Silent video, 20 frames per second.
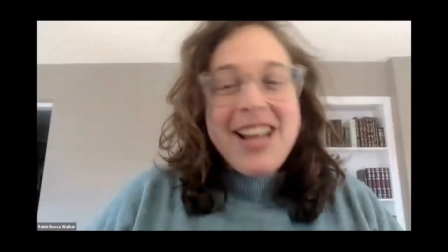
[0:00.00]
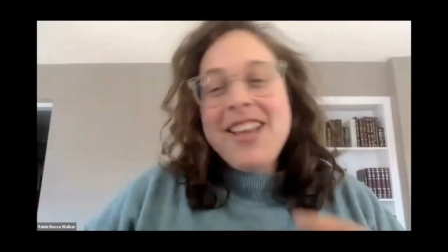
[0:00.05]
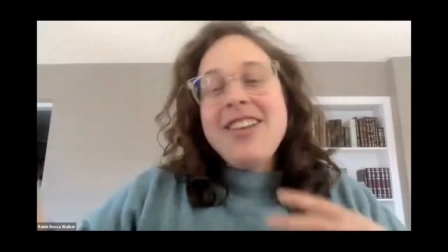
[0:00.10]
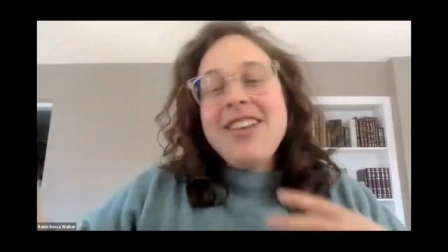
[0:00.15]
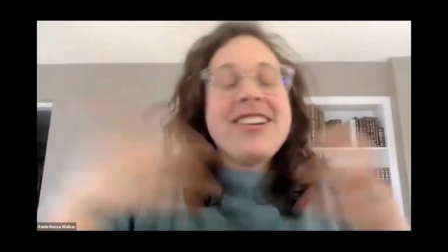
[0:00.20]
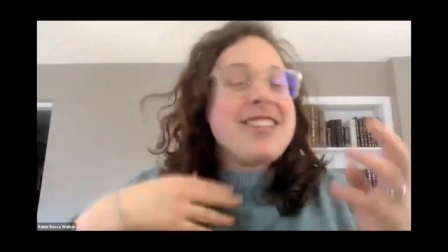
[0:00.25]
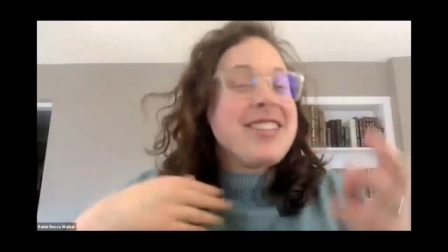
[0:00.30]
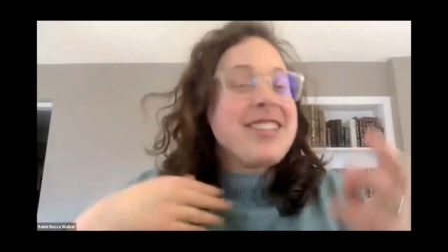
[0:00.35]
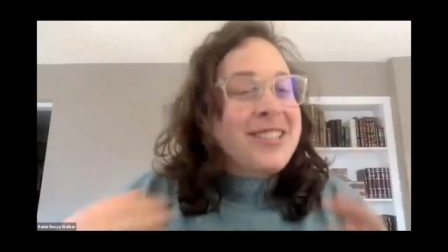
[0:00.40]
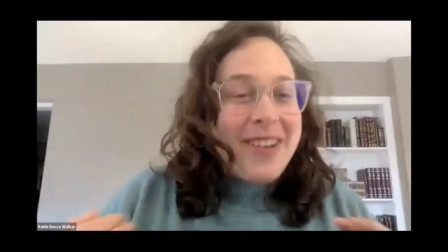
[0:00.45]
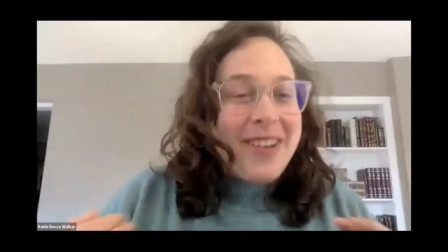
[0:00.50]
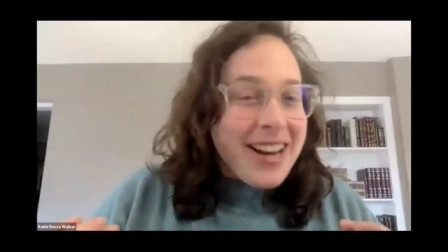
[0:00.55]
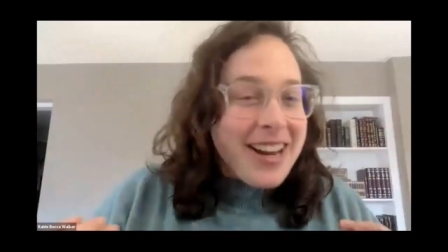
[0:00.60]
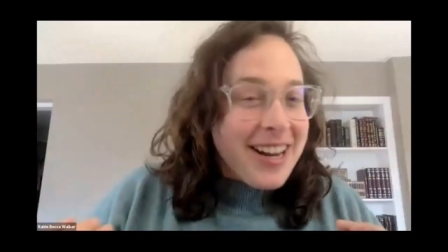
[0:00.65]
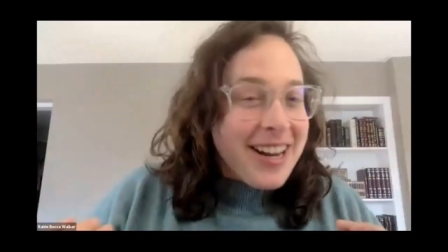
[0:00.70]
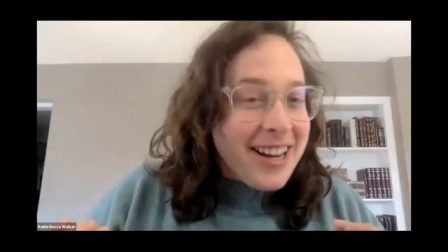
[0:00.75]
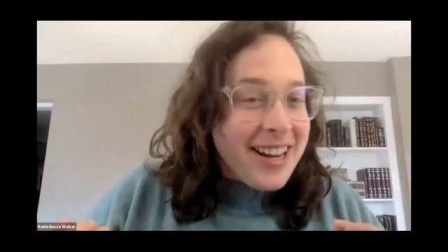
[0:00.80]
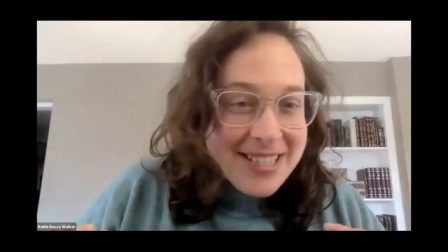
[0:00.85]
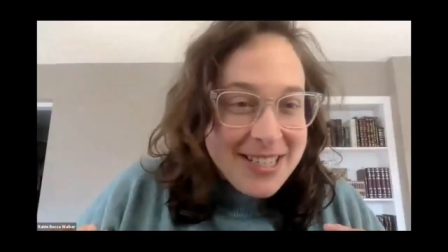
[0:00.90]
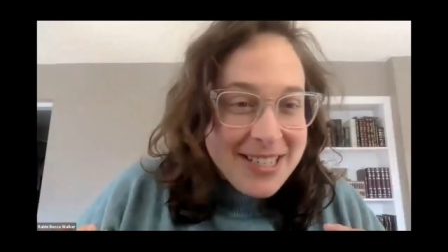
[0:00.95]
you can just write
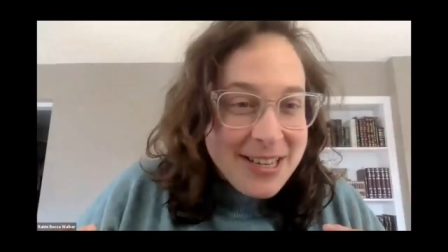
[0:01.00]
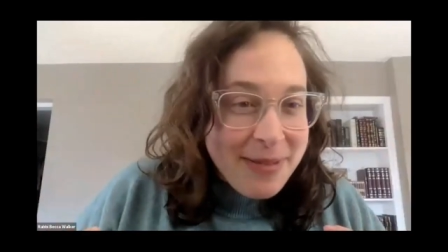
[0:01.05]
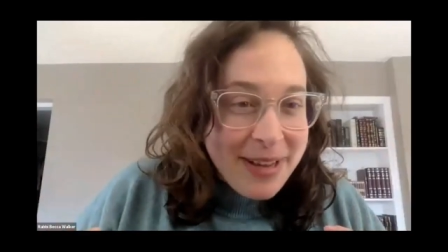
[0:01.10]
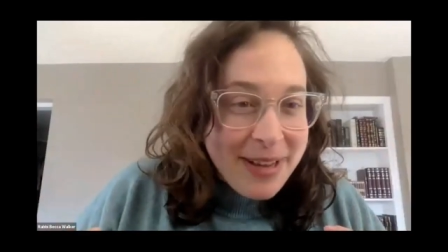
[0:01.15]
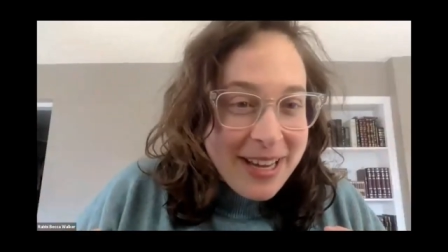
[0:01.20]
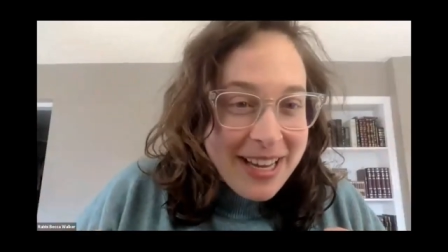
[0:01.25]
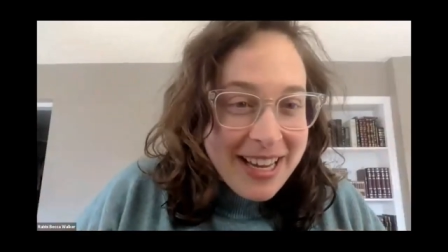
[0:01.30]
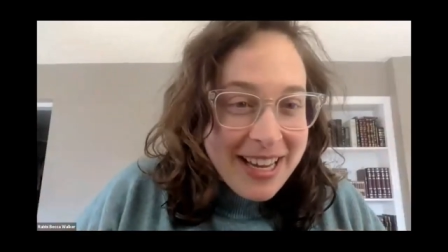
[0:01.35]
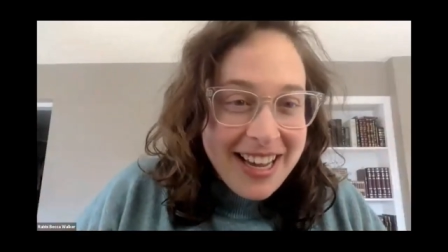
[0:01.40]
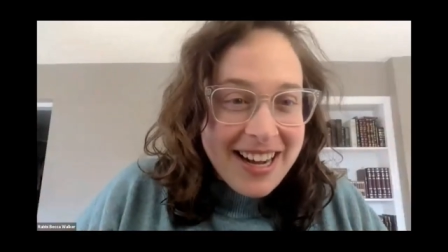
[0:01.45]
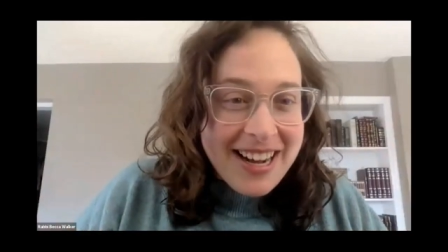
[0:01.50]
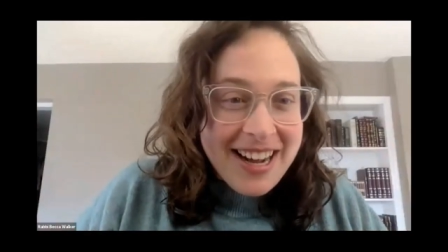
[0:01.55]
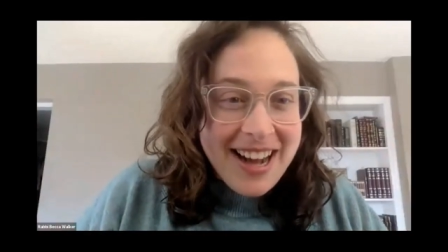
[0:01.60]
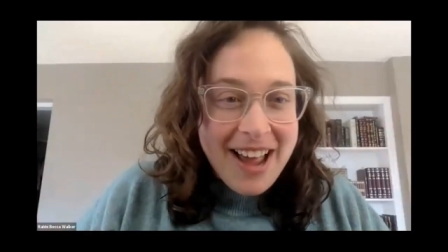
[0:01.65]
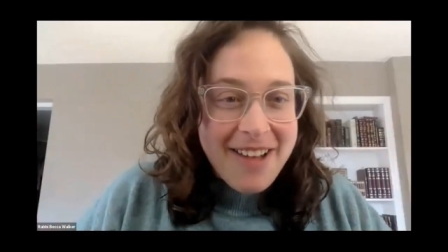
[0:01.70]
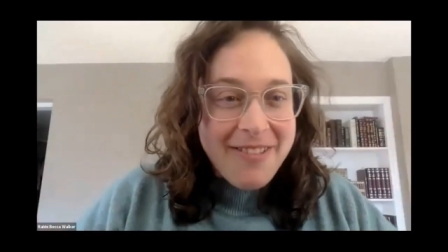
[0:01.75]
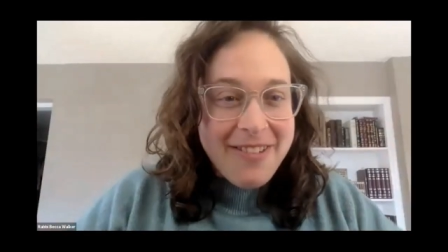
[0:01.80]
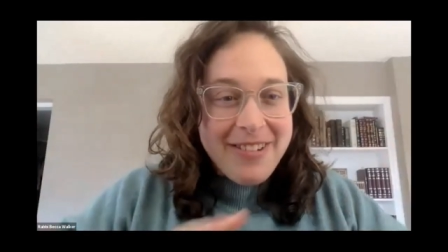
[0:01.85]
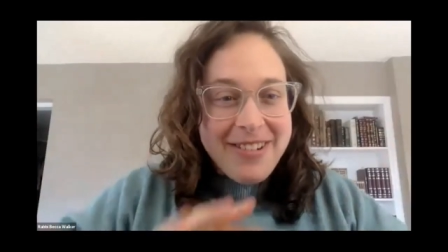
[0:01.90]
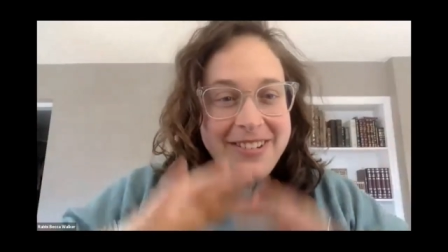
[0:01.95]
it to me and
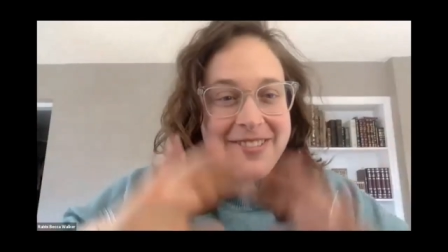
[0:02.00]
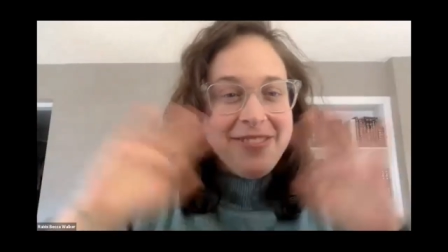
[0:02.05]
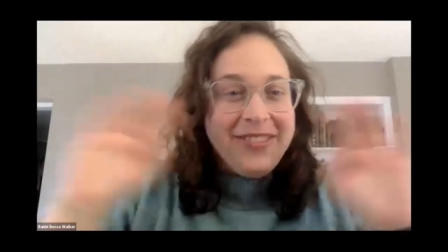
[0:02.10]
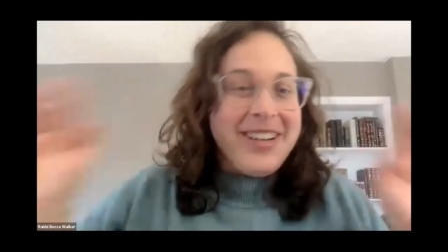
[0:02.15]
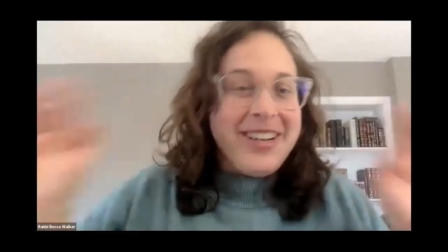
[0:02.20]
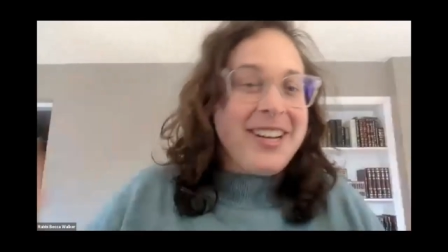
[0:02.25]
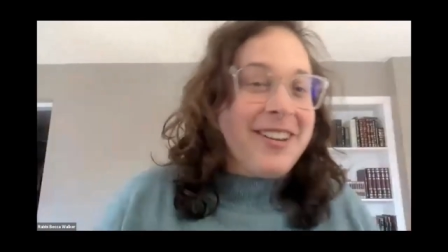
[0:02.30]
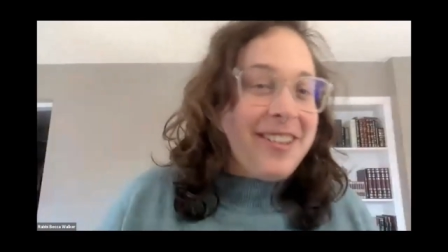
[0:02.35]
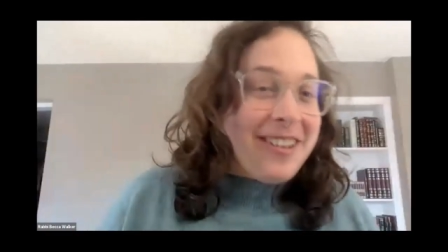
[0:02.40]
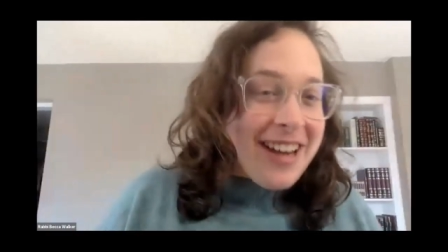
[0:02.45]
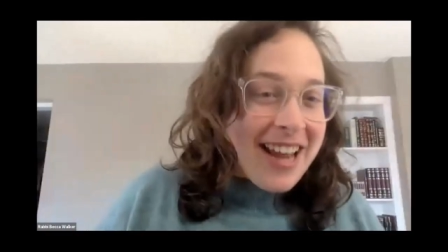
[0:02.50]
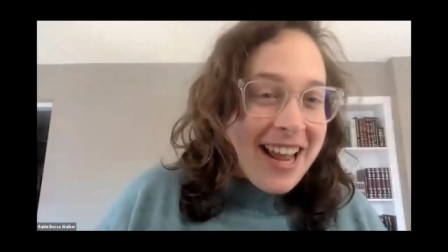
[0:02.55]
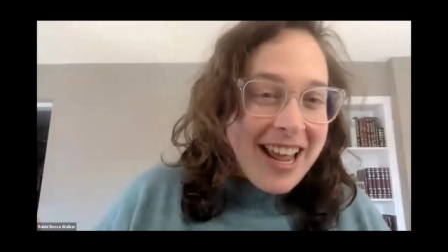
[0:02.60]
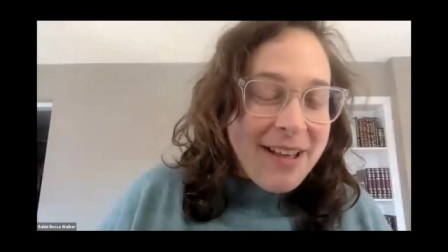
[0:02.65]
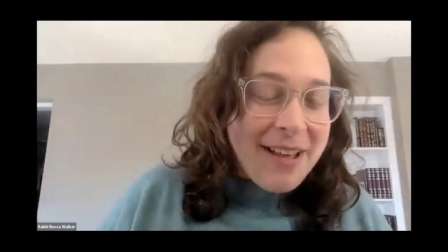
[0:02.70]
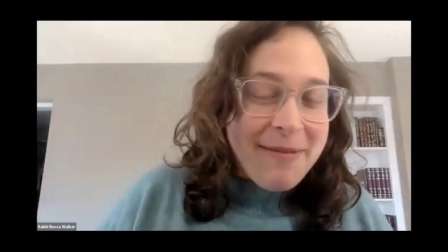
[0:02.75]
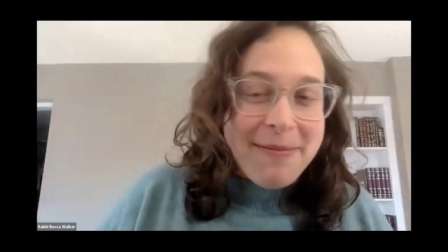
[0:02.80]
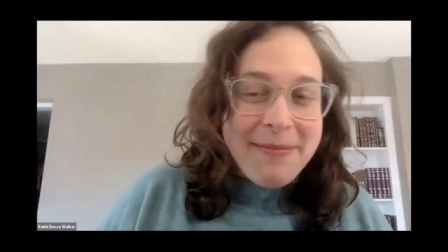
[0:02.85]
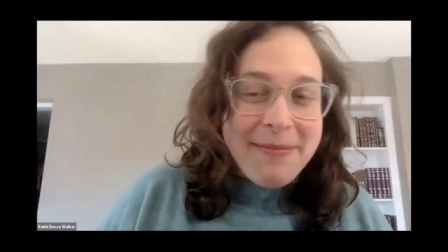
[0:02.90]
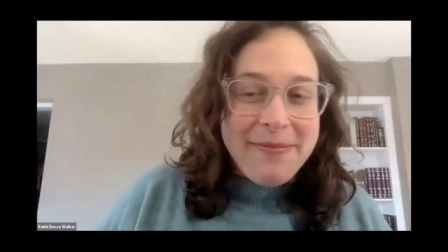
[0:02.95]
I won't read your
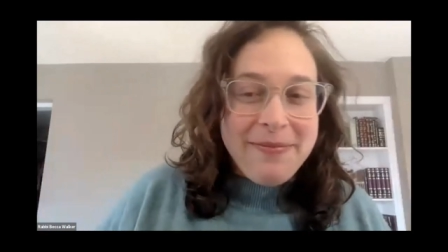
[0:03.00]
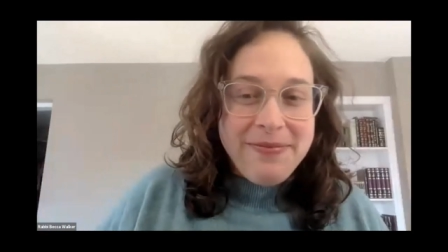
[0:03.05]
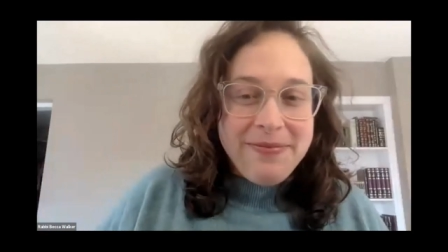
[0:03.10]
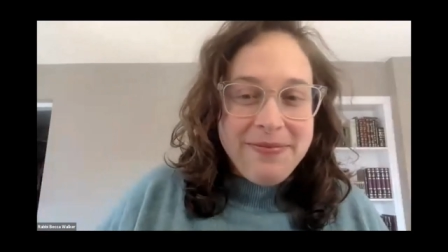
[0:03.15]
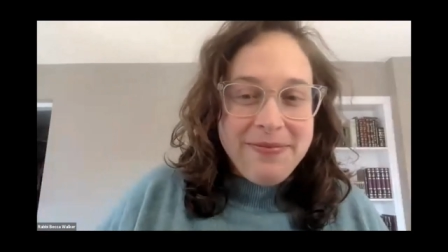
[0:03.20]
name